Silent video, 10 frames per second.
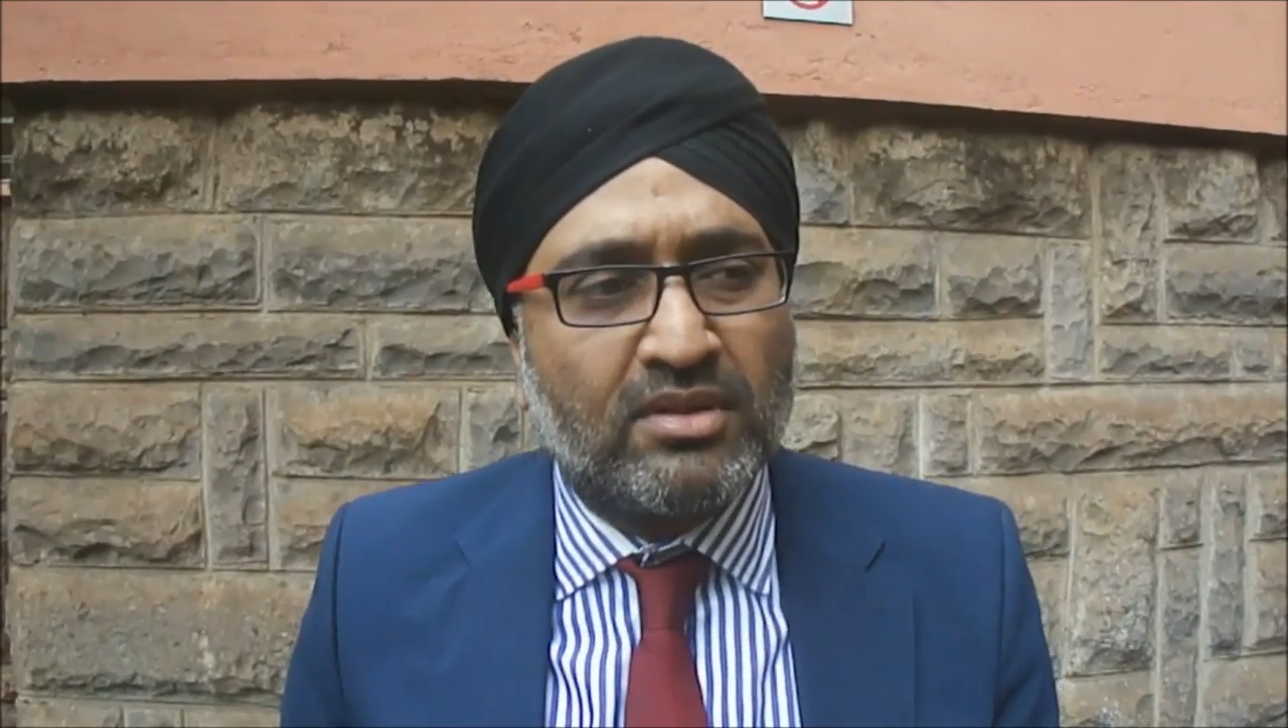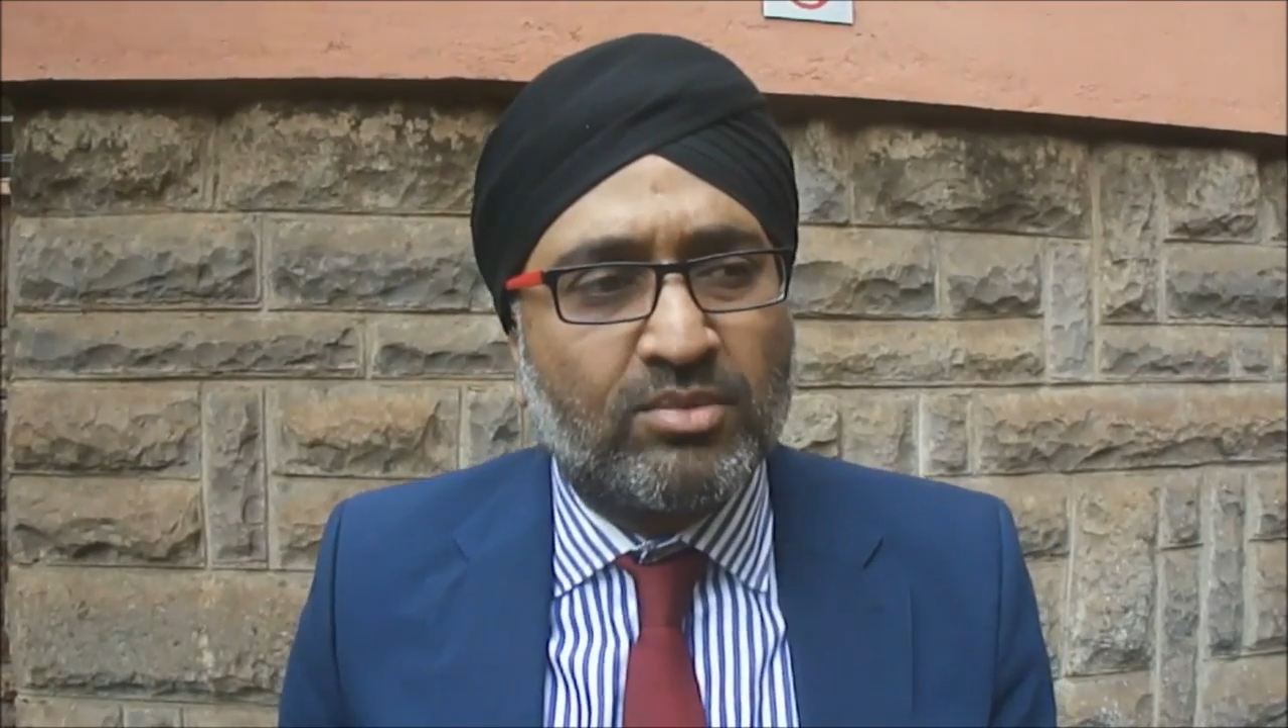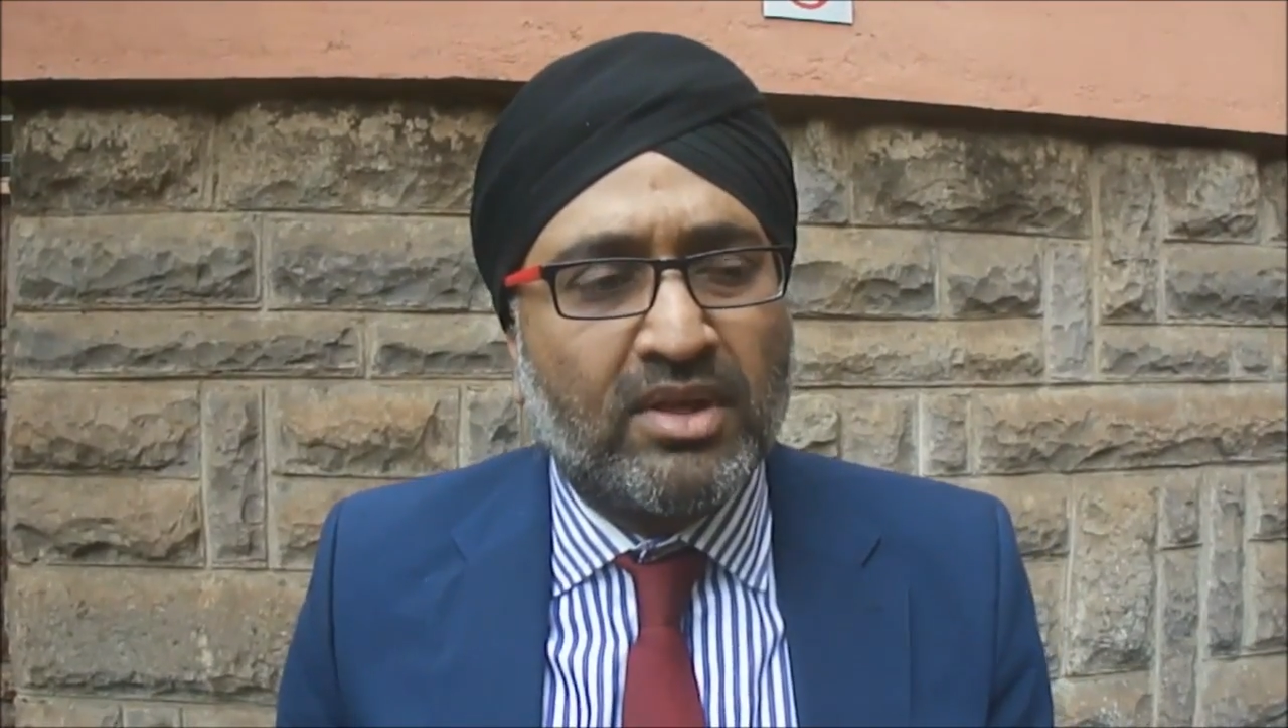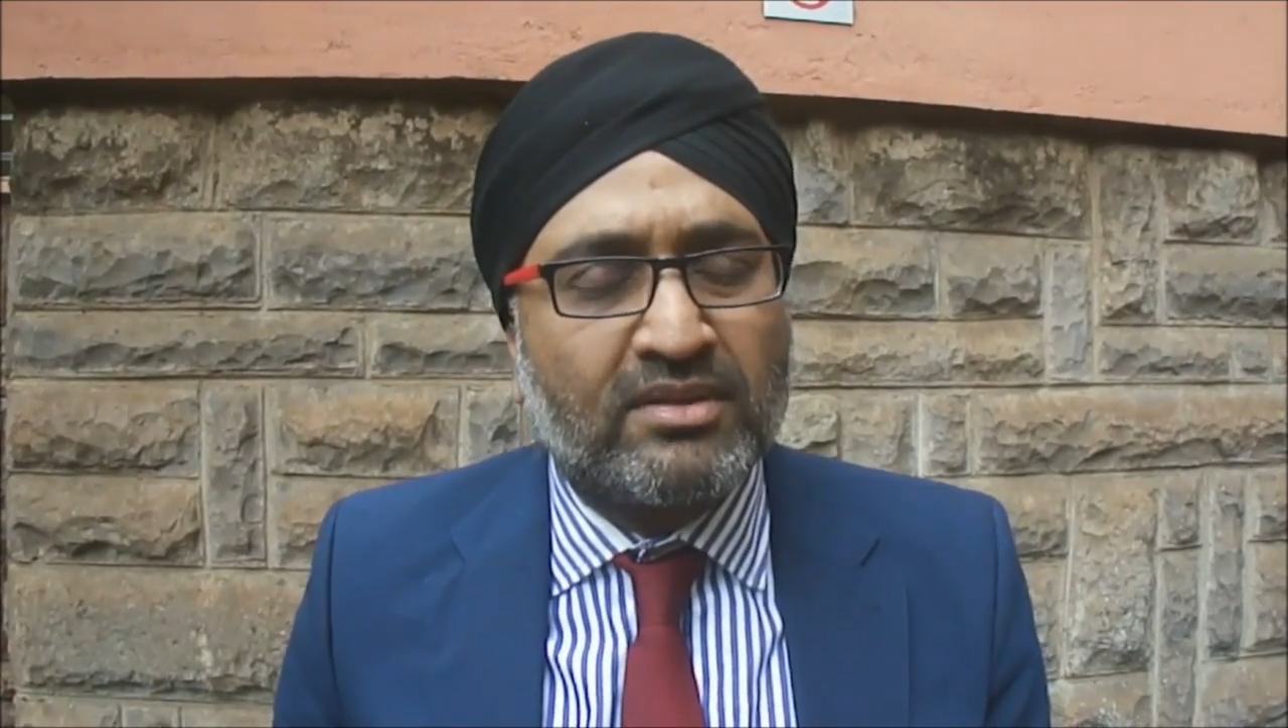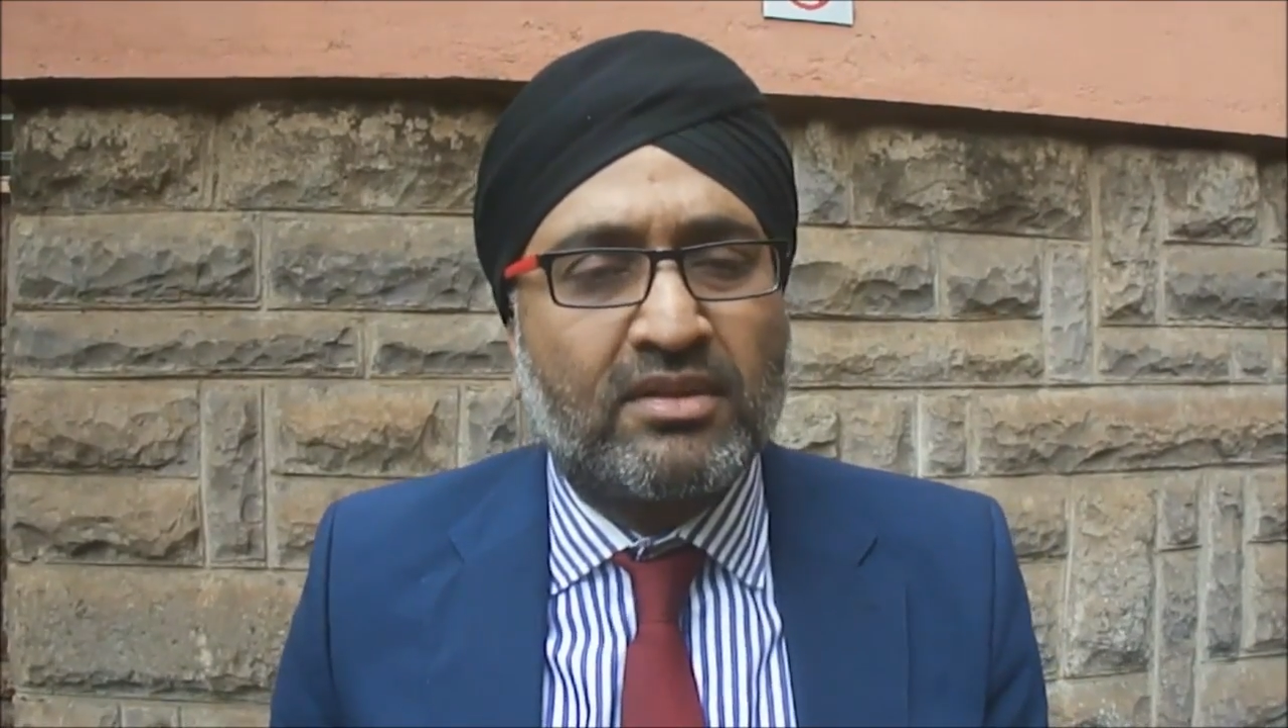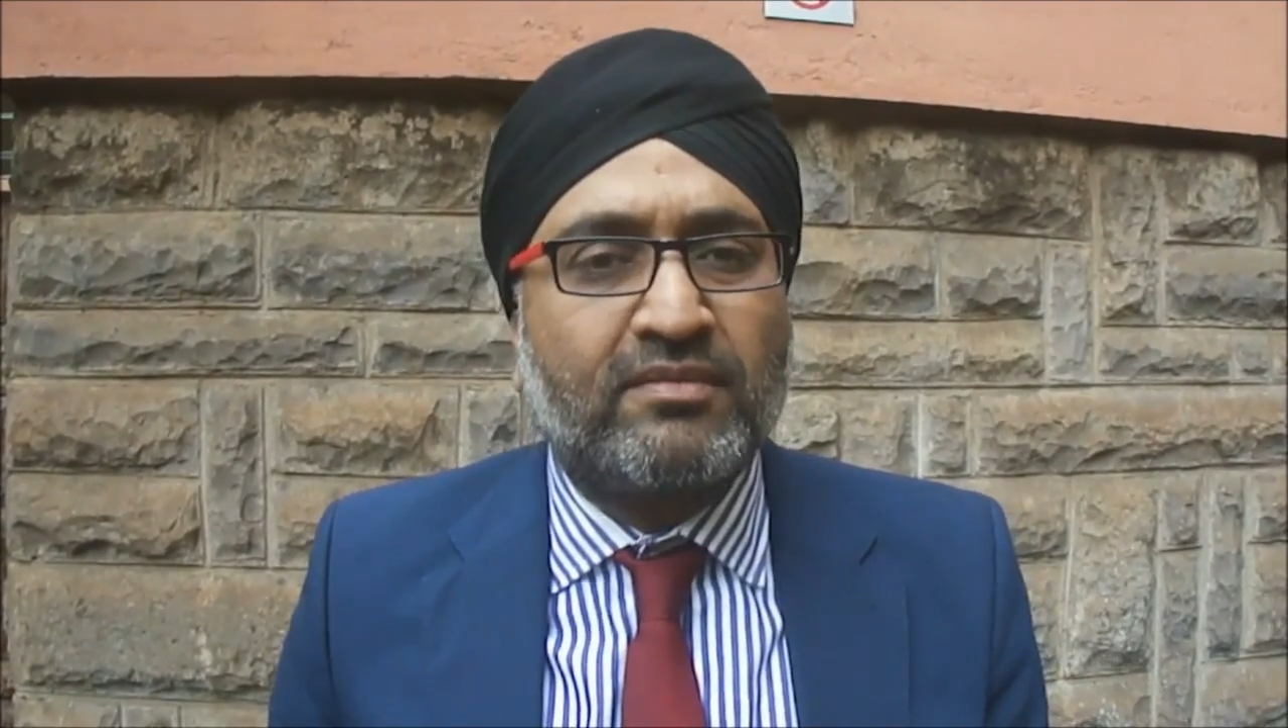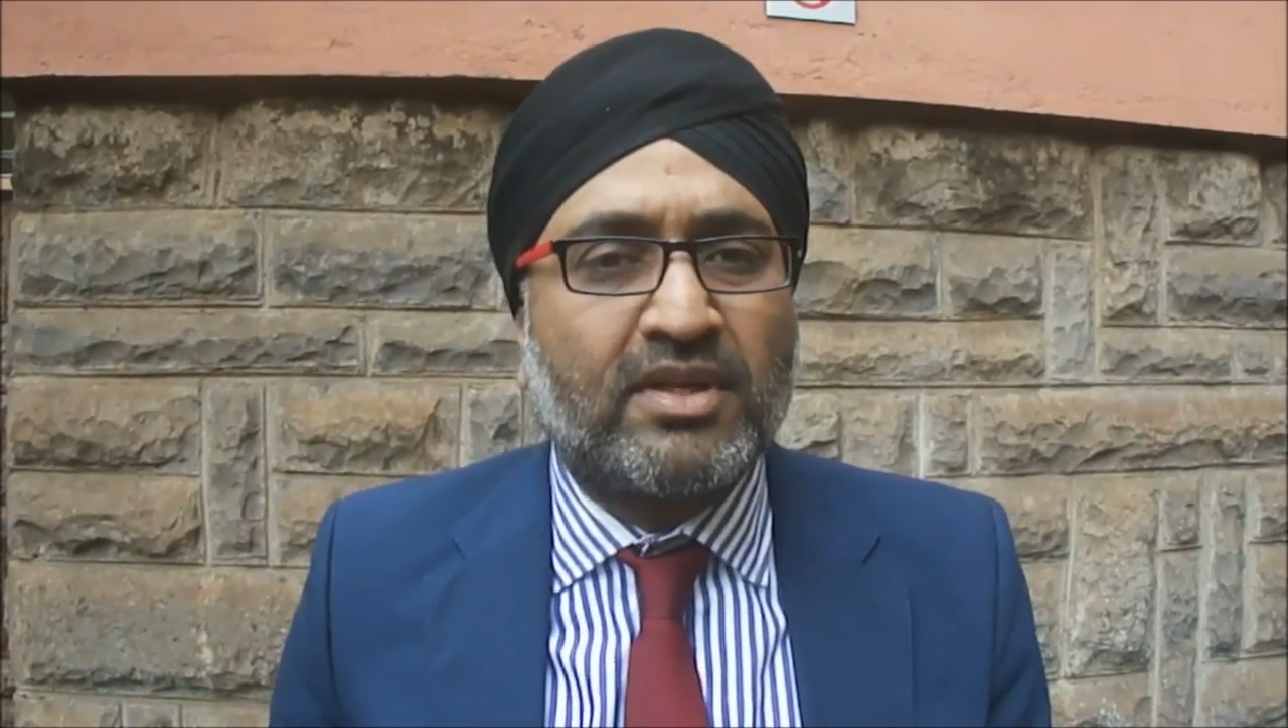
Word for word: as well as an